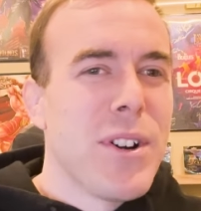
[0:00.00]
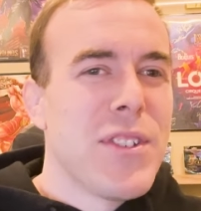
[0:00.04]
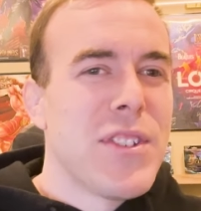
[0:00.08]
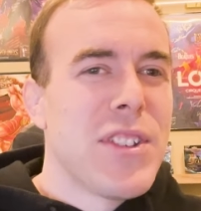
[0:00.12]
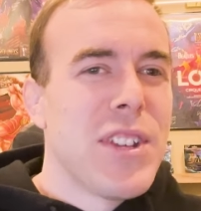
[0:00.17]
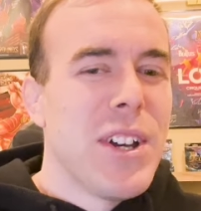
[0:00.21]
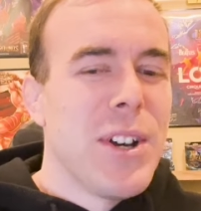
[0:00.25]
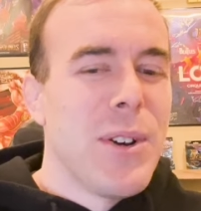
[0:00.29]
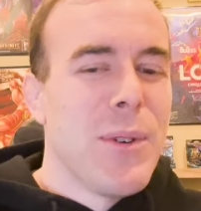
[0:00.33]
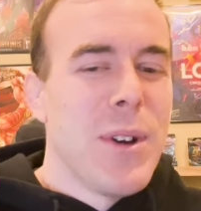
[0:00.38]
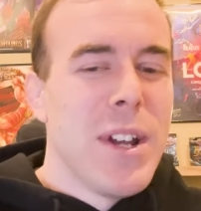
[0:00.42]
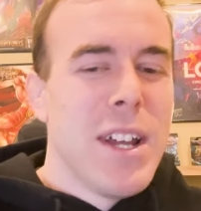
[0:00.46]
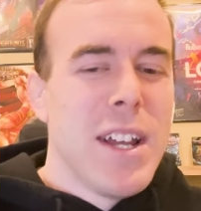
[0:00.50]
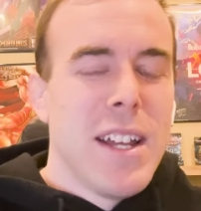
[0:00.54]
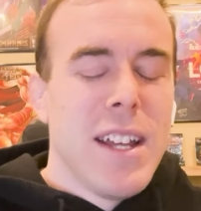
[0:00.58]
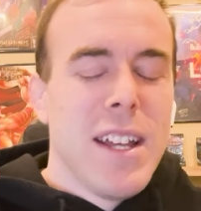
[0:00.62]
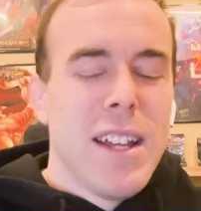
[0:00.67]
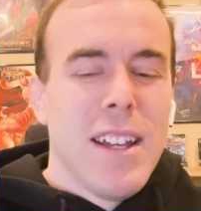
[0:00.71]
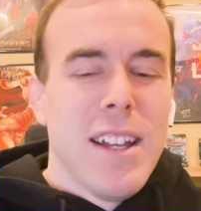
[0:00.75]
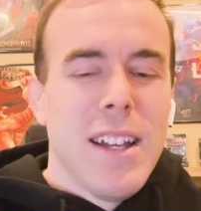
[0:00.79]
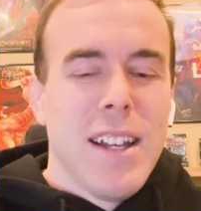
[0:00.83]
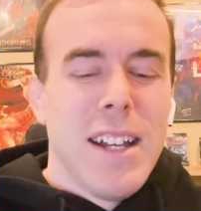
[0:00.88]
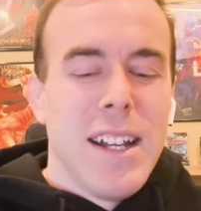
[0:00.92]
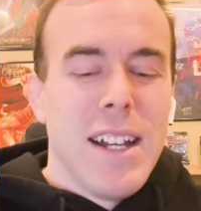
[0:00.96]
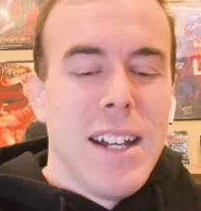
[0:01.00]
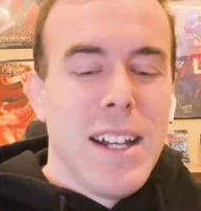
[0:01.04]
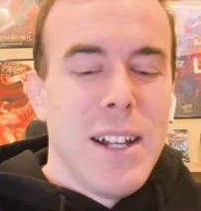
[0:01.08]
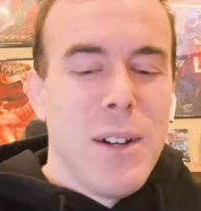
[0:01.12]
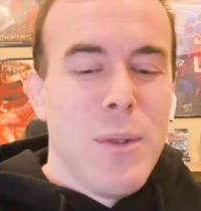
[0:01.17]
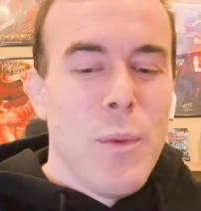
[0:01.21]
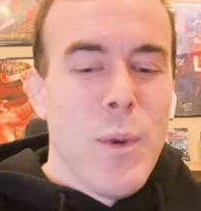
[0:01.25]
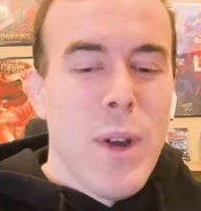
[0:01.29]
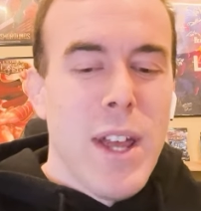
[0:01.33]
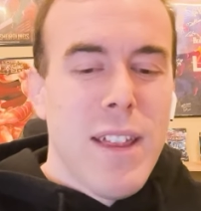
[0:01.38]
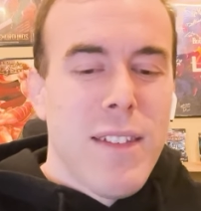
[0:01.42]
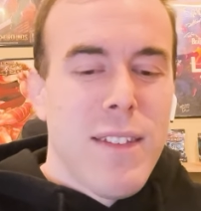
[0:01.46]
So, uh,
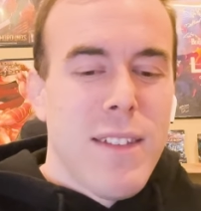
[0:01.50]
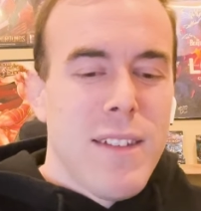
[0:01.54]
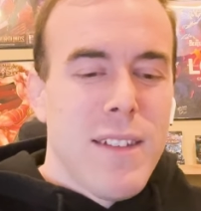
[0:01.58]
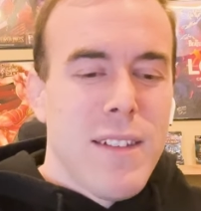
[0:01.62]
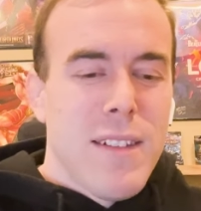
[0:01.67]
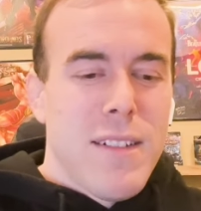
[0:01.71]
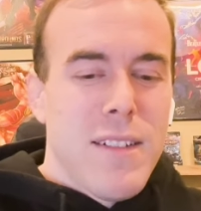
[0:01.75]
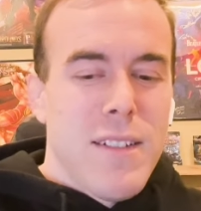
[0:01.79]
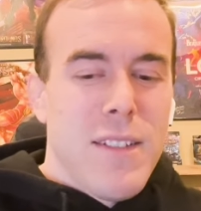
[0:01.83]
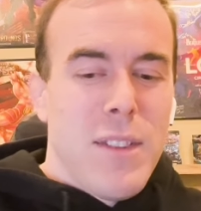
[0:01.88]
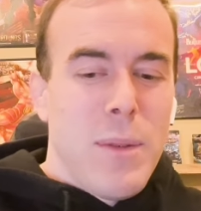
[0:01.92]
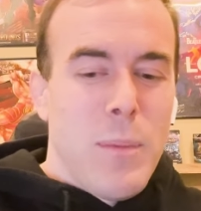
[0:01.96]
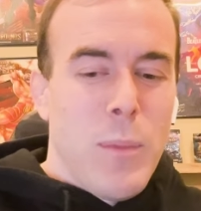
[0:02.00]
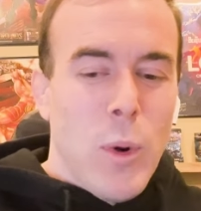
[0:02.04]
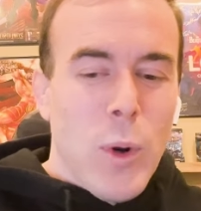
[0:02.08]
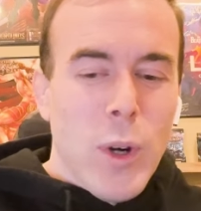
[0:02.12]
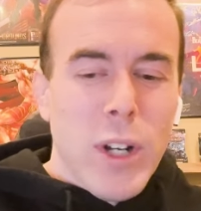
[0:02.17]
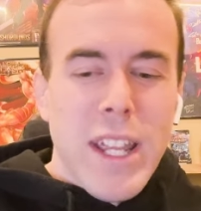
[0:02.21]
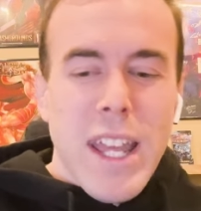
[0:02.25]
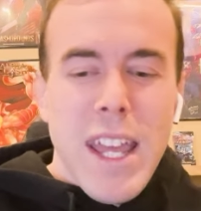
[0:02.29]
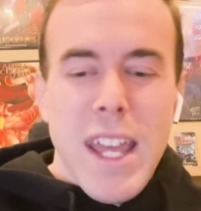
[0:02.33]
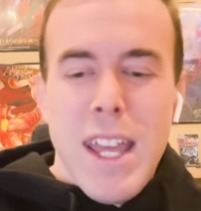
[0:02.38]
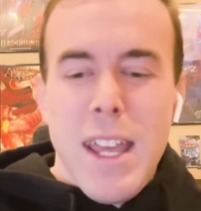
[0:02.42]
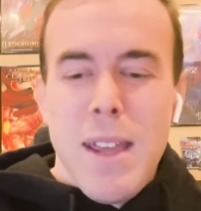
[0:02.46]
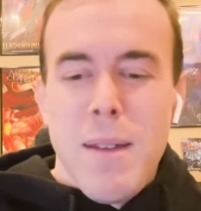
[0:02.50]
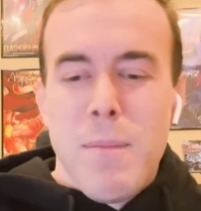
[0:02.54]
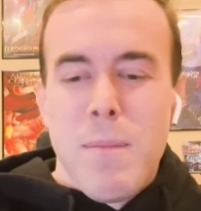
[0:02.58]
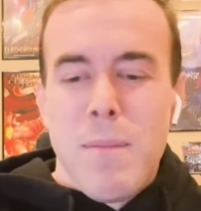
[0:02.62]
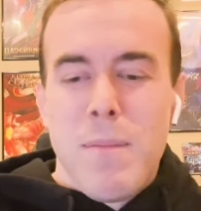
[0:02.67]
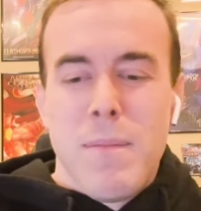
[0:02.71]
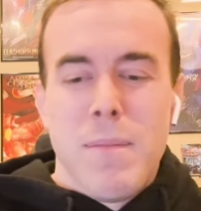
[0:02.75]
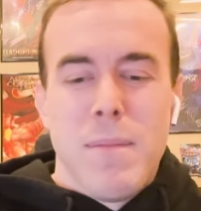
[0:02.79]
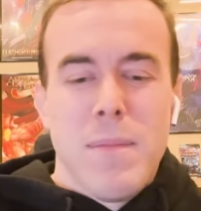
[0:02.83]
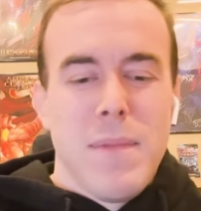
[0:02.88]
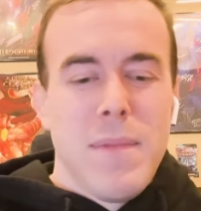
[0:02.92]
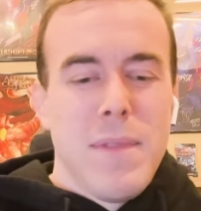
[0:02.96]
with the board
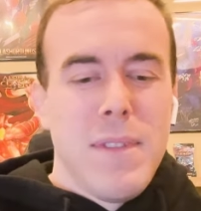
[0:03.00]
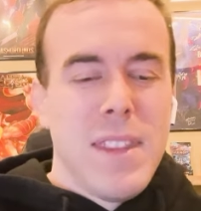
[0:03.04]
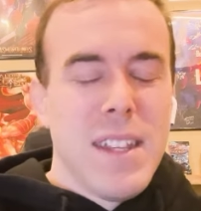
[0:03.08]
game,